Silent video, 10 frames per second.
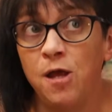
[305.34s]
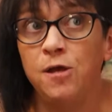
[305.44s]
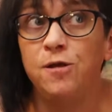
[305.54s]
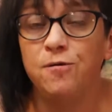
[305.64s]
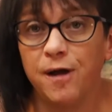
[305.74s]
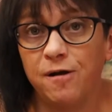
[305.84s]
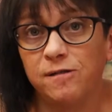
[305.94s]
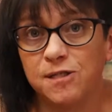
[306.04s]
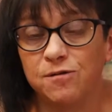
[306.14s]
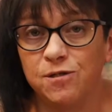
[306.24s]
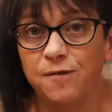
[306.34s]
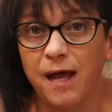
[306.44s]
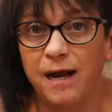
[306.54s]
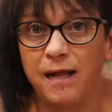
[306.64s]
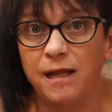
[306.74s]
You can also do
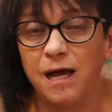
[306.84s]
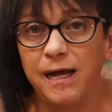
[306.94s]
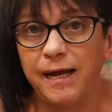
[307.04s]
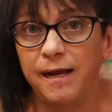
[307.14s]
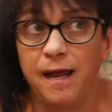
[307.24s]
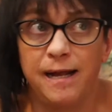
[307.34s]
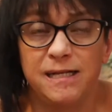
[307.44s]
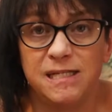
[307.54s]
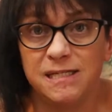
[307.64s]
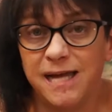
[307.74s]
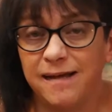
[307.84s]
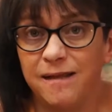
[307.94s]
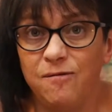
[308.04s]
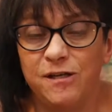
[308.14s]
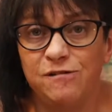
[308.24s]
that online, and it's exactly
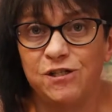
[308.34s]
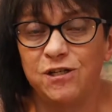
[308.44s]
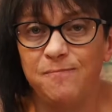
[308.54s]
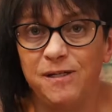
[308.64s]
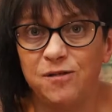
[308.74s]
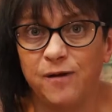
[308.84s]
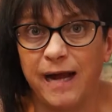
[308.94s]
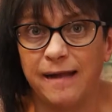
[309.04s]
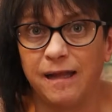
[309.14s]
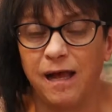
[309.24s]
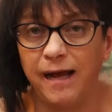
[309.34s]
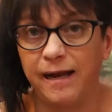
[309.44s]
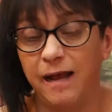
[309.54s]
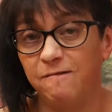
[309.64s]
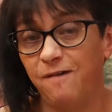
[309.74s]
what you should be doing online.
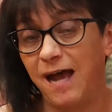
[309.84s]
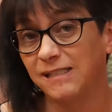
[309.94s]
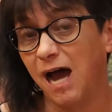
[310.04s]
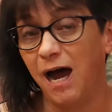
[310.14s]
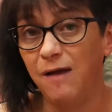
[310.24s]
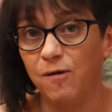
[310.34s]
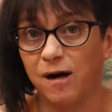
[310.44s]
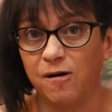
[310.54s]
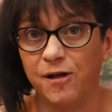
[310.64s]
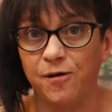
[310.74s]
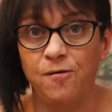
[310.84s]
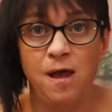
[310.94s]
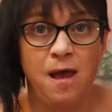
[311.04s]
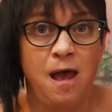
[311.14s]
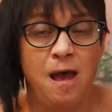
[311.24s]
In fact, I would argue,
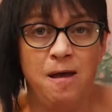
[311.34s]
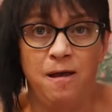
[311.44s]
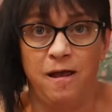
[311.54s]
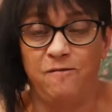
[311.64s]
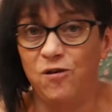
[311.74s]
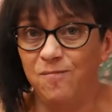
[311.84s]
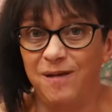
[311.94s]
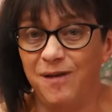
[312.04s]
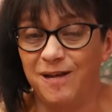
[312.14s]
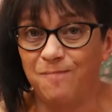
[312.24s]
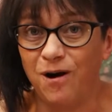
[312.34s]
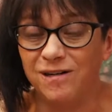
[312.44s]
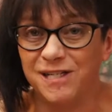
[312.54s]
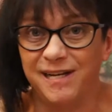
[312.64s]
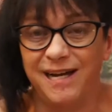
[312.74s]
if you meet me in
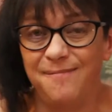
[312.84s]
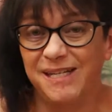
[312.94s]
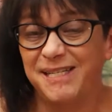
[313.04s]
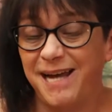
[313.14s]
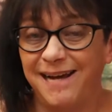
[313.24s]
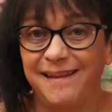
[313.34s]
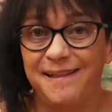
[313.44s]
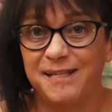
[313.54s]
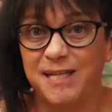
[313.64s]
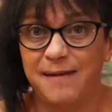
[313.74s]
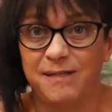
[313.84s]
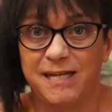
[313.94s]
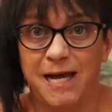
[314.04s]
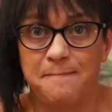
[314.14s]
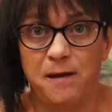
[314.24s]
person, I'm exactly the same as
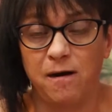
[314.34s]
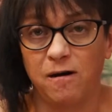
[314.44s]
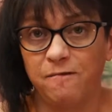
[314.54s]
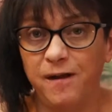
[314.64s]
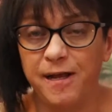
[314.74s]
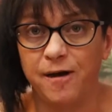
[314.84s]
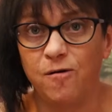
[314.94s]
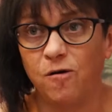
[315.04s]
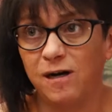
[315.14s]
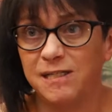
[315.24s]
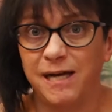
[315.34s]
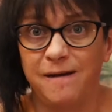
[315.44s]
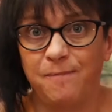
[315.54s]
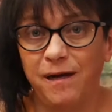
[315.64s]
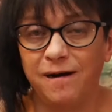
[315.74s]
I appear in video or as I
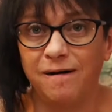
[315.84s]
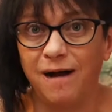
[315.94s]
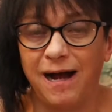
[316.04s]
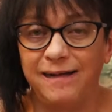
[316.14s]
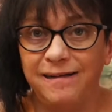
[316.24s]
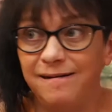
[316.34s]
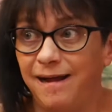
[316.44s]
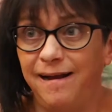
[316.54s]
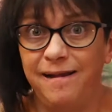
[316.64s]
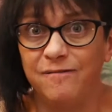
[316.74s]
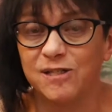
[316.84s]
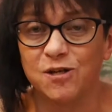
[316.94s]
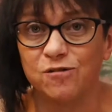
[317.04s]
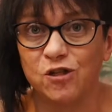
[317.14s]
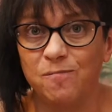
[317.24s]
appear on any of the
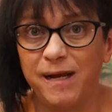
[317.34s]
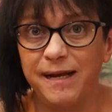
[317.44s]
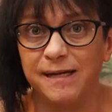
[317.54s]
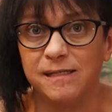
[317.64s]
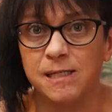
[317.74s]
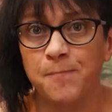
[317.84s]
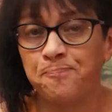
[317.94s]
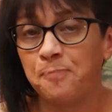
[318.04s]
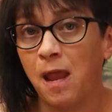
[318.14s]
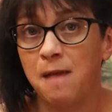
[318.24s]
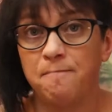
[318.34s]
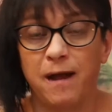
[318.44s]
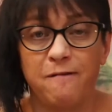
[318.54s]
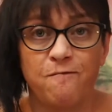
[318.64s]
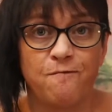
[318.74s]
social medias. My